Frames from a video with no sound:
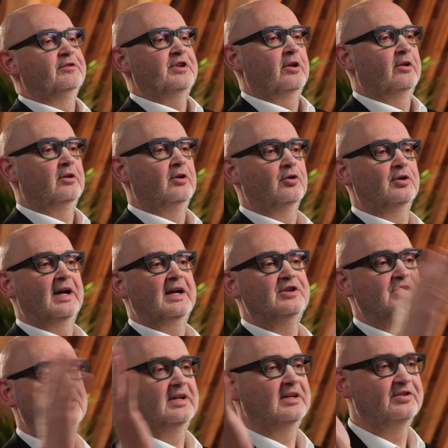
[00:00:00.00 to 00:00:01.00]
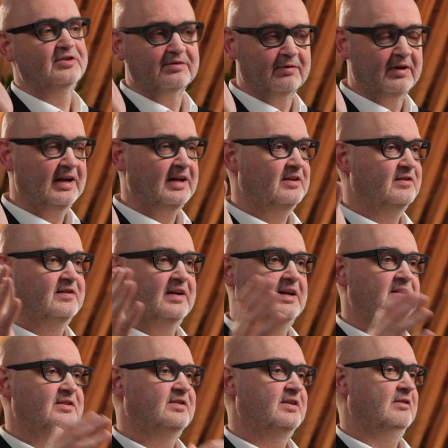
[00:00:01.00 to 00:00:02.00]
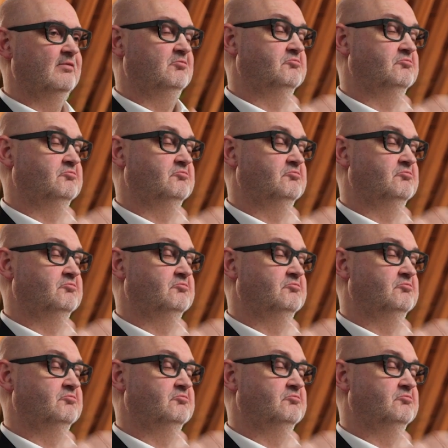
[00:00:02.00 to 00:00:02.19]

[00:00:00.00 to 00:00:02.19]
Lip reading: a sudden location is